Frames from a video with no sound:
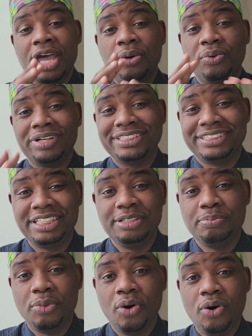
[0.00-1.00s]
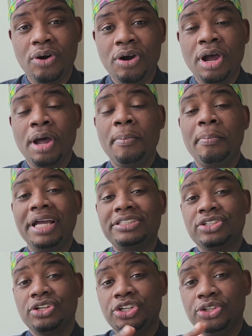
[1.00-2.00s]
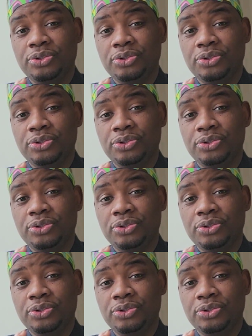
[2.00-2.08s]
and want to see more, make sure